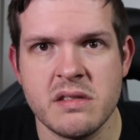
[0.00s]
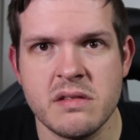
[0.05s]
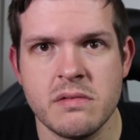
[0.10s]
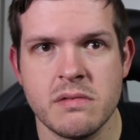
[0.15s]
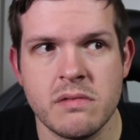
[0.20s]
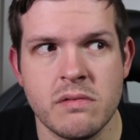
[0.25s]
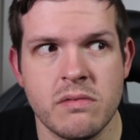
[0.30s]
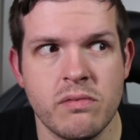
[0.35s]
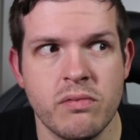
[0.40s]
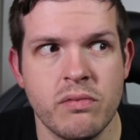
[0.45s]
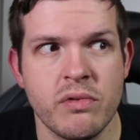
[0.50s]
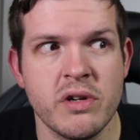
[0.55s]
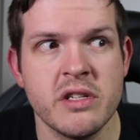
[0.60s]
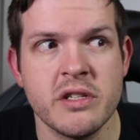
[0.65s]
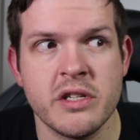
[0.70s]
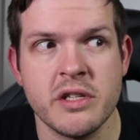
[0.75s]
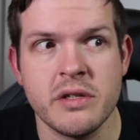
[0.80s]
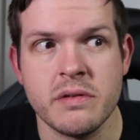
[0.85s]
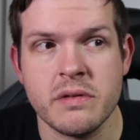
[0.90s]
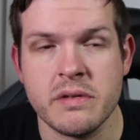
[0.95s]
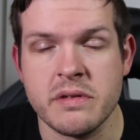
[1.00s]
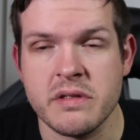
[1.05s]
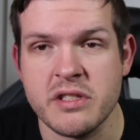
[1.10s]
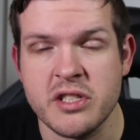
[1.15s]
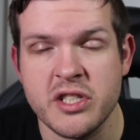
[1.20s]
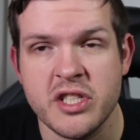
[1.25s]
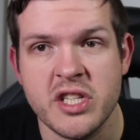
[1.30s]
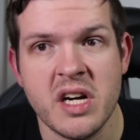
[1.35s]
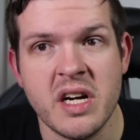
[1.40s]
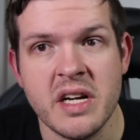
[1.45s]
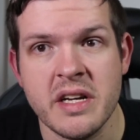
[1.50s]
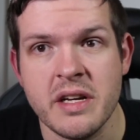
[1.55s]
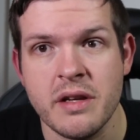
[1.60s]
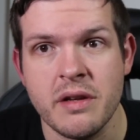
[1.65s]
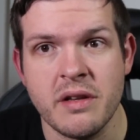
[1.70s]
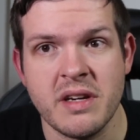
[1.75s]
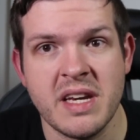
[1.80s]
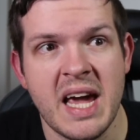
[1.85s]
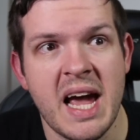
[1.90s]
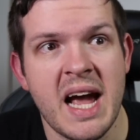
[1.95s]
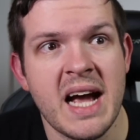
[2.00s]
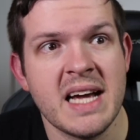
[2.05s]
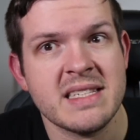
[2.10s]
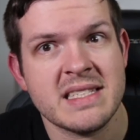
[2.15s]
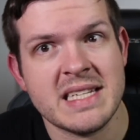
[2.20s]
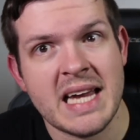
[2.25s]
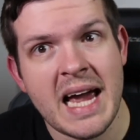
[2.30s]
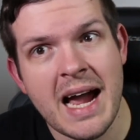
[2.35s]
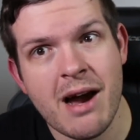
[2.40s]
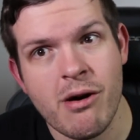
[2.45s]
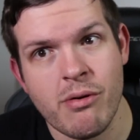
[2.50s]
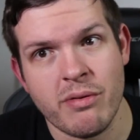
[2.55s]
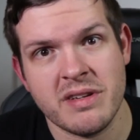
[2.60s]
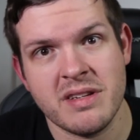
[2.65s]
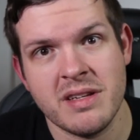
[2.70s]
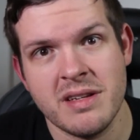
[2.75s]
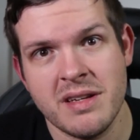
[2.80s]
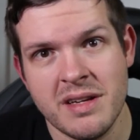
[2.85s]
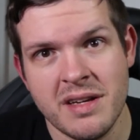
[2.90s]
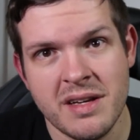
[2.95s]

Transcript: or ridiculed, shunned, cast out